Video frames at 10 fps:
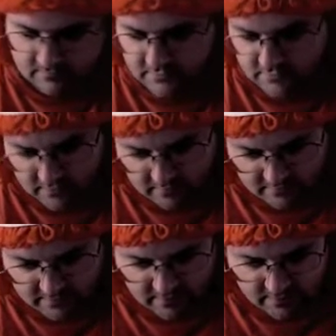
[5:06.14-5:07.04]
Boy,
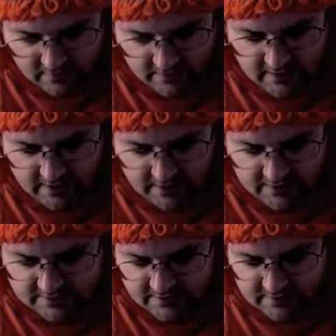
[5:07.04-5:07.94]
with how ugly he
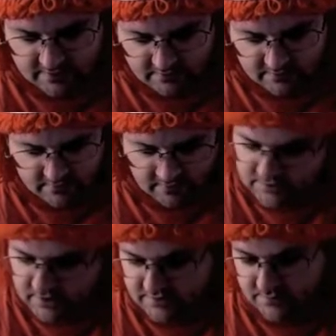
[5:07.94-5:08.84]
is,
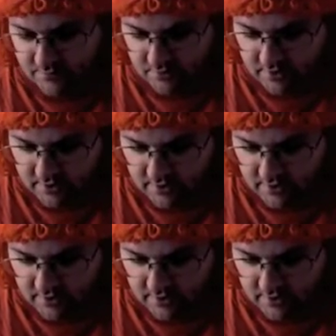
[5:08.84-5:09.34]
death should be put onto